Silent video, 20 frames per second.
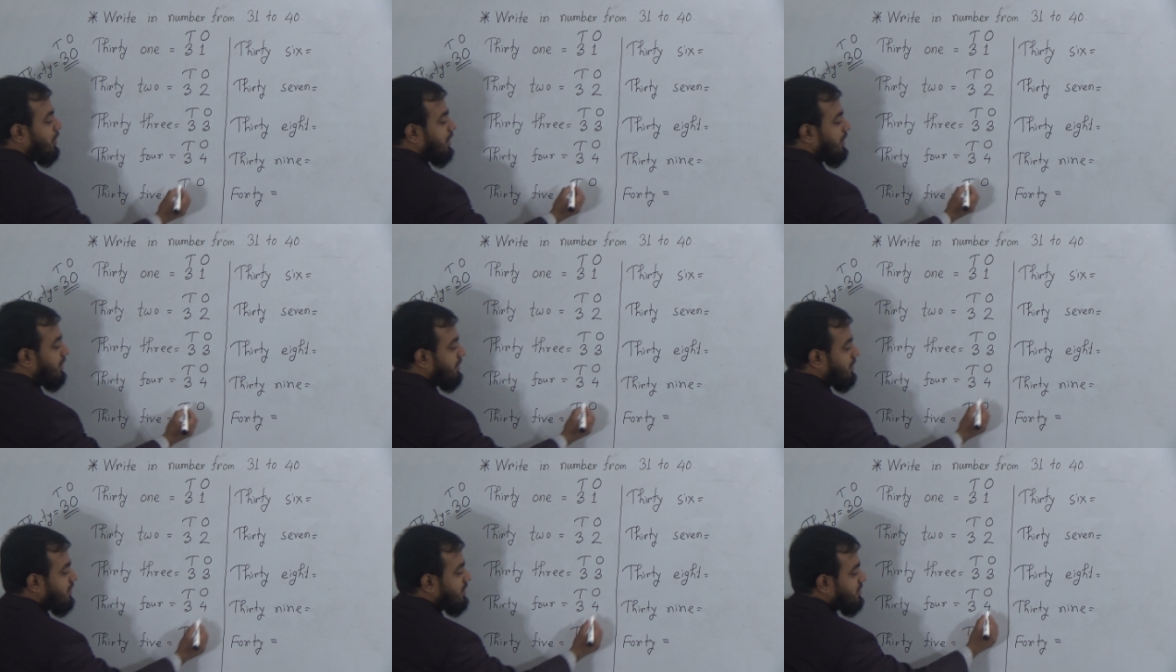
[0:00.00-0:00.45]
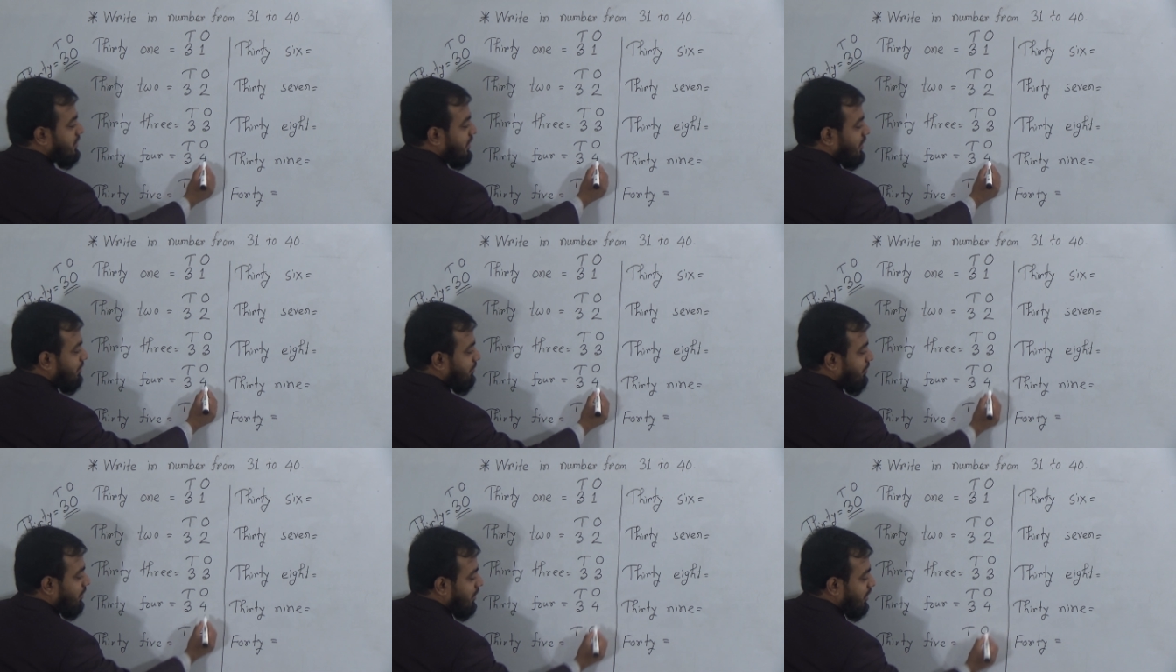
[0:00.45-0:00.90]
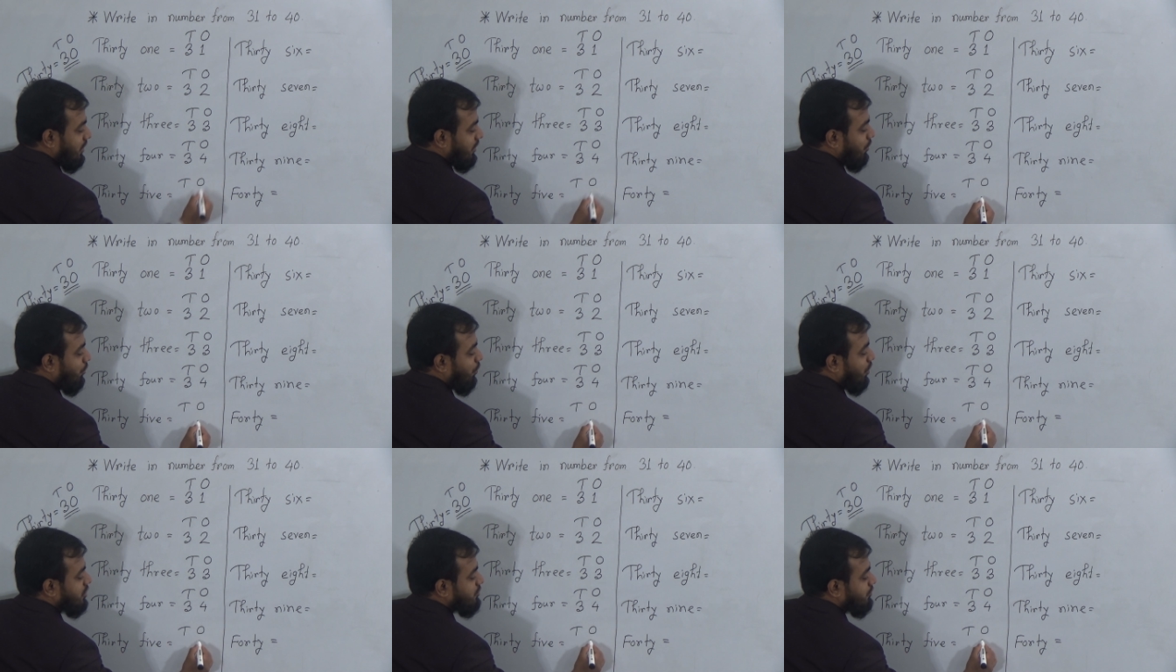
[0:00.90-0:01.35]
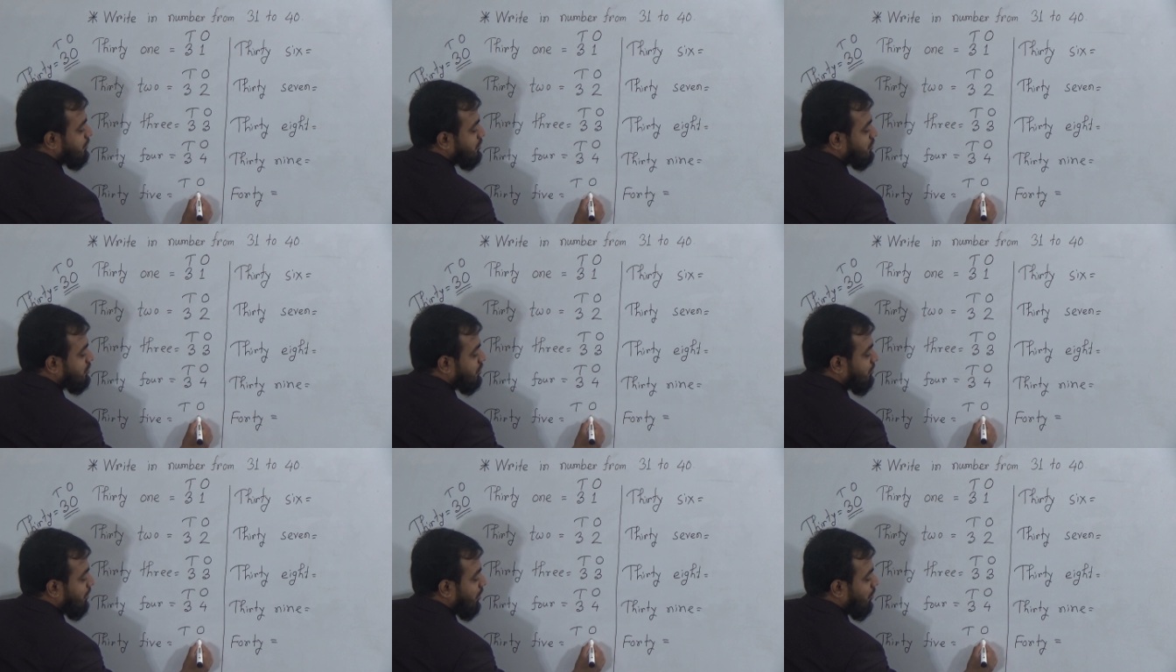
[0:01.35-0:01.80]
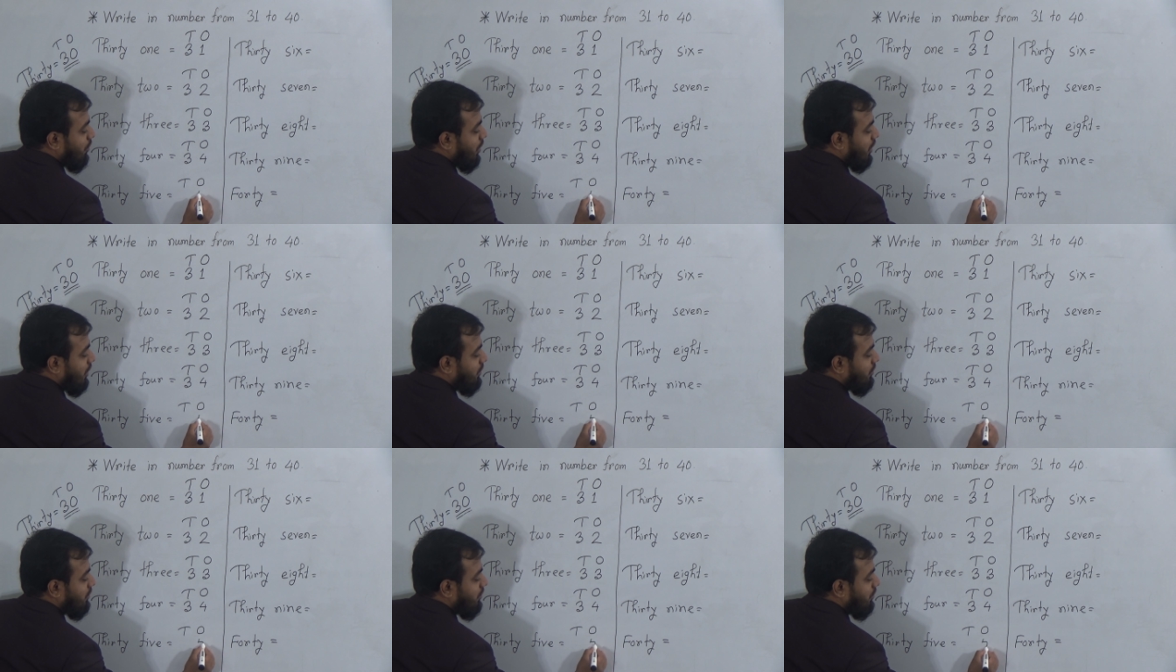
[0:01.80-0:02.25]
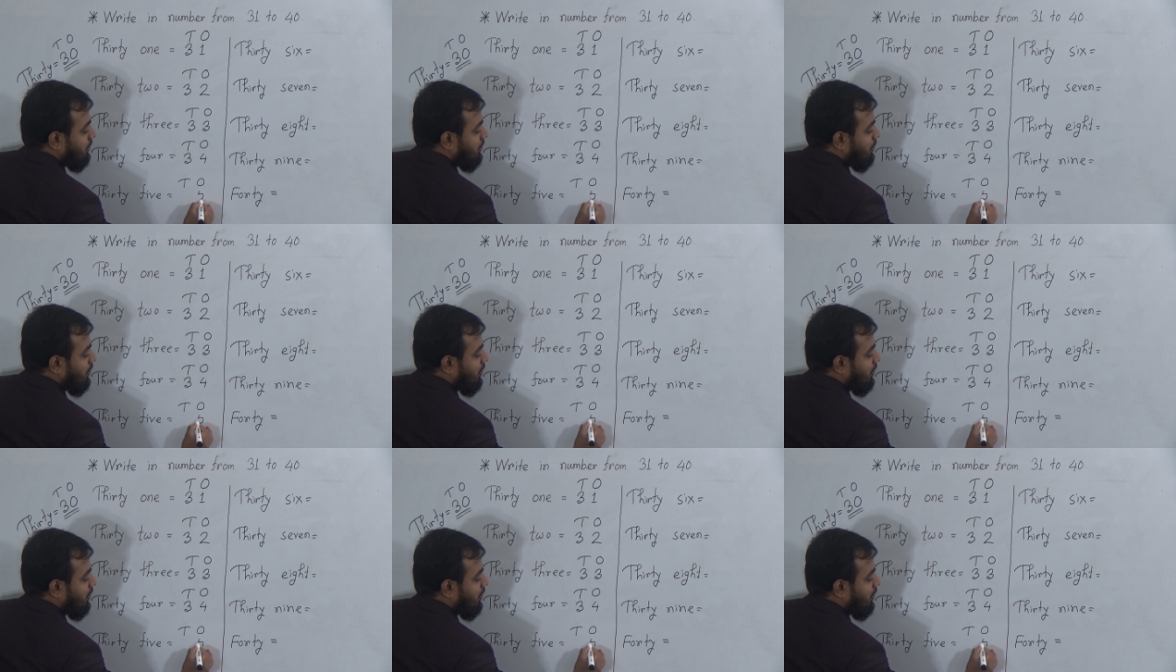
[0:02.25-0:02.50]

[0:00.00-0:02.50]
will increase the number in the ones position by 1.